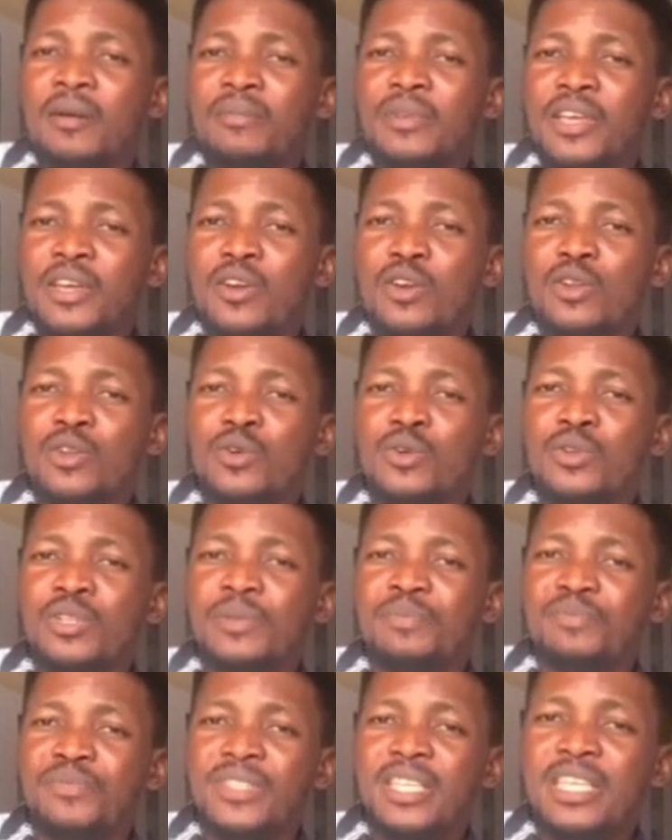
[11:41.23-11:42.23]
include
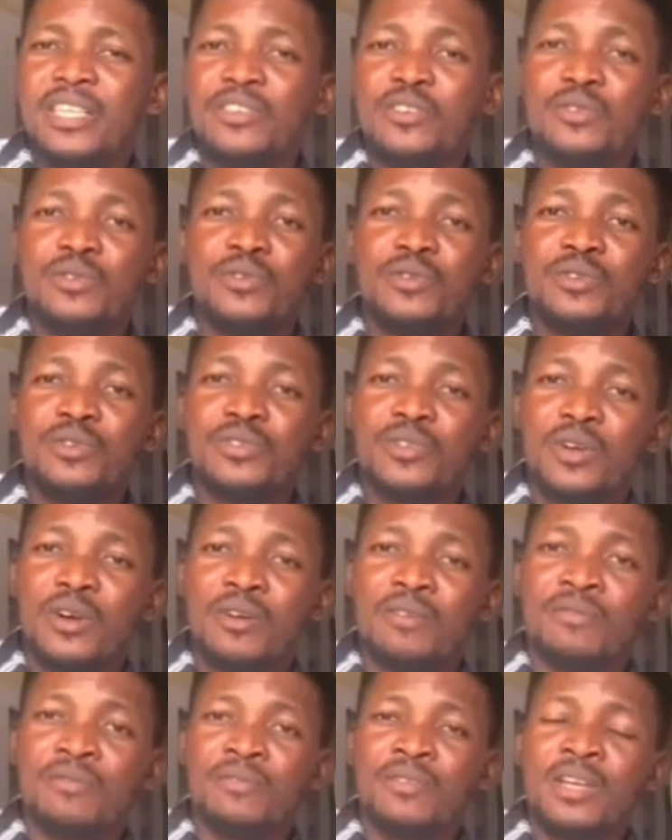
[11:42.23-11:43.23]
the use
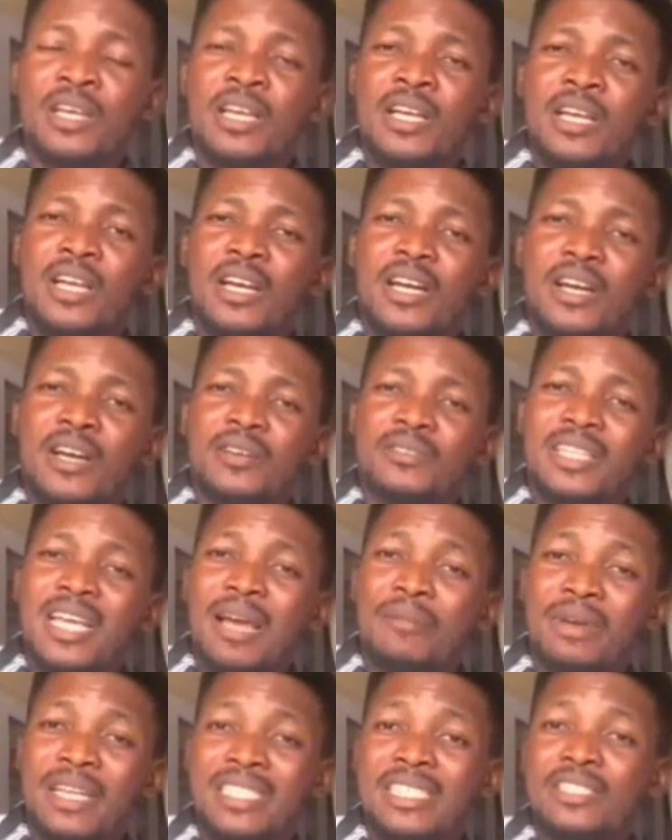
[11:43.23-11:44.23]
of
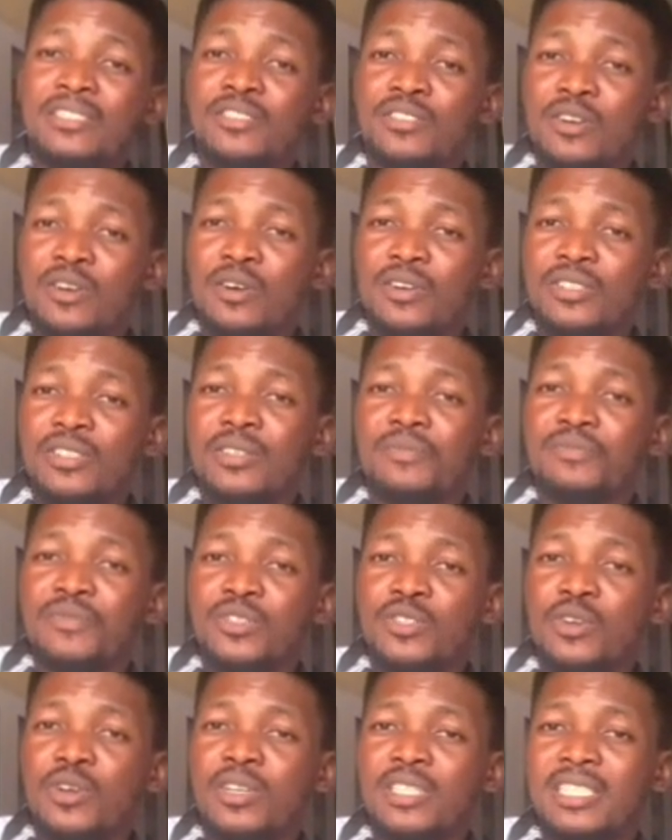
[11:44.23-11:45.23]
diabetic drugs
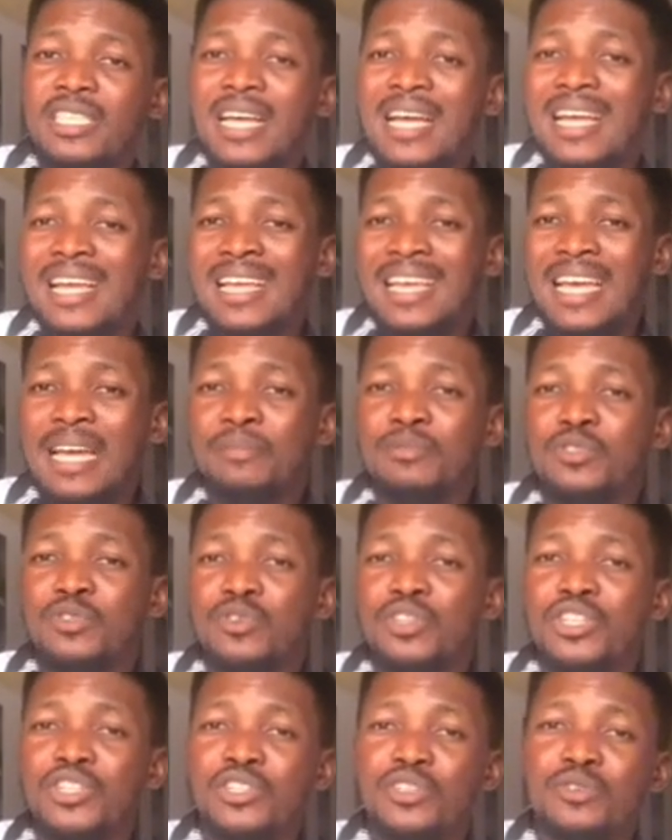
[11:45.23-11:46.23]
that help to
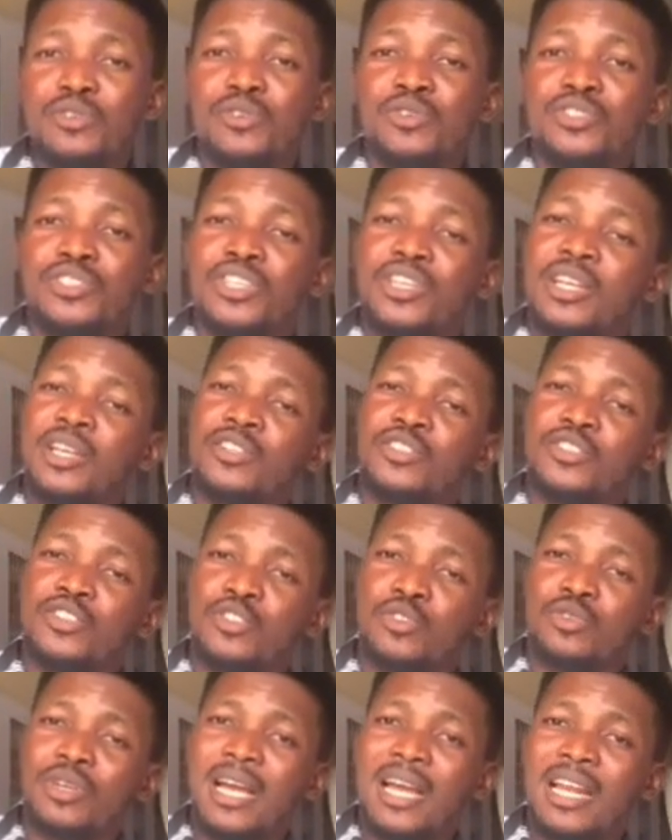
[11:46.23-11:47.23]
reduce the
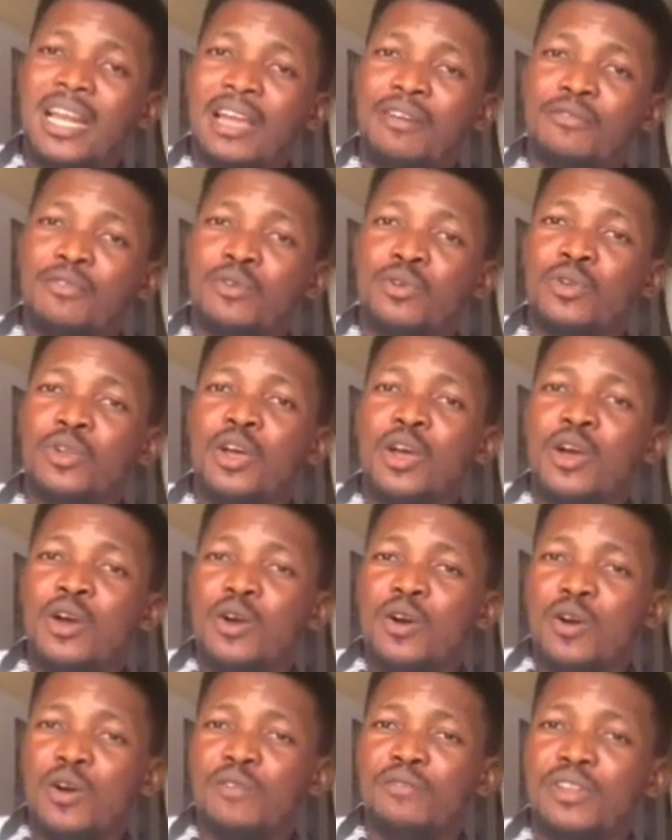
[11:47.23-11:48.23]
sugar level
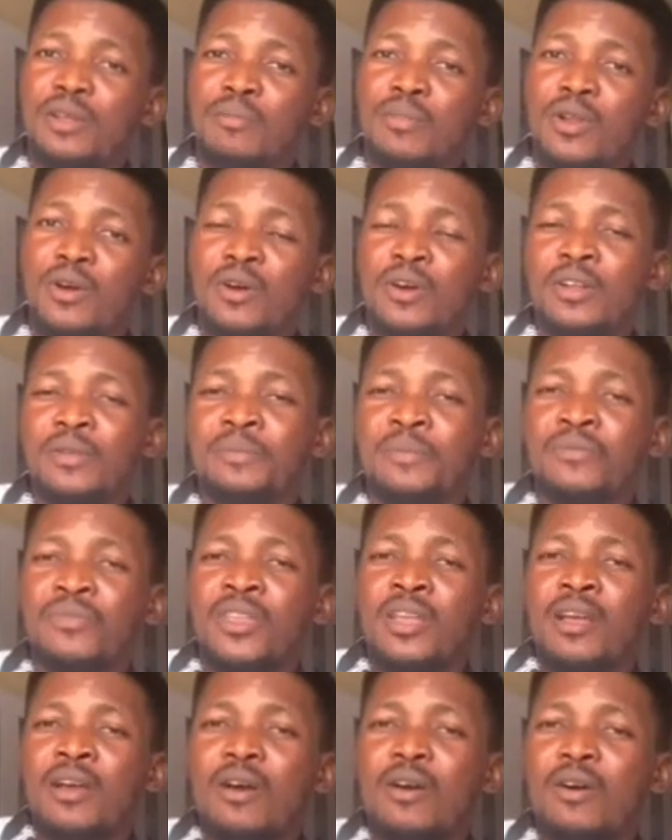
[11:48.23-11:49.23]
of the blood.
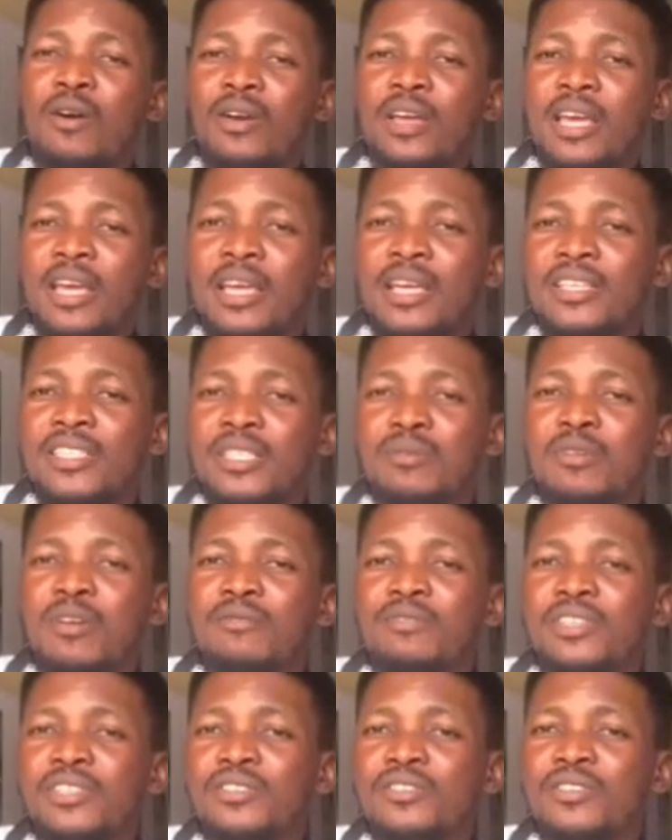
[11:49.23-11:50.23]
Okay, some of
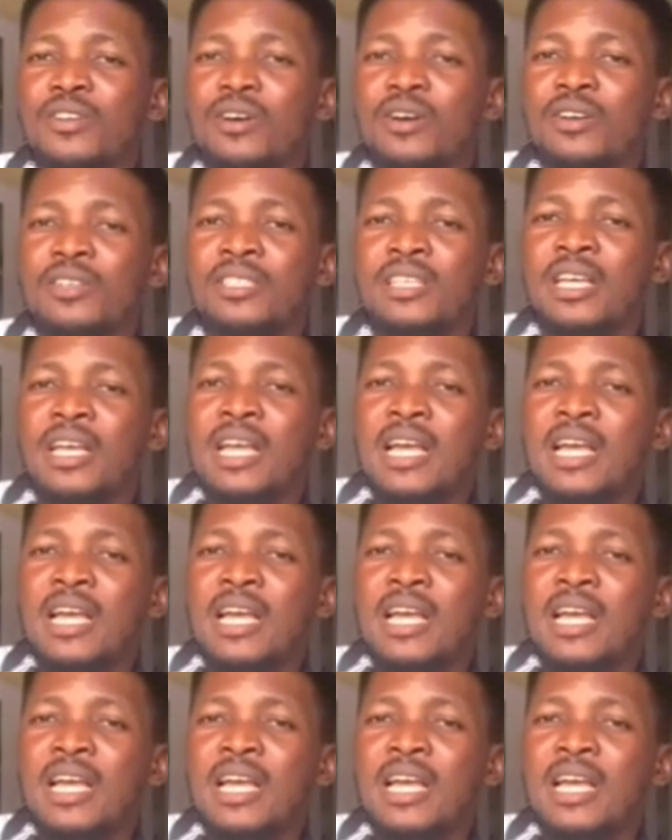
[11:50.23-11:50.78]
these drugs,